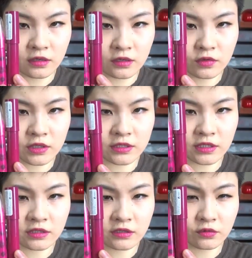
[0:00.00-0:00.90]
And you can
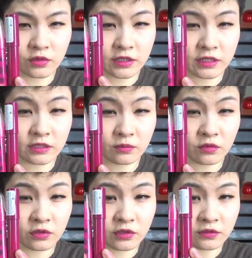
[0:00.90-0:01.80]
see they're really
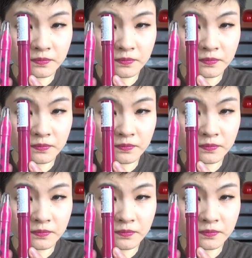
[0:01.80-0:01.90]
similar.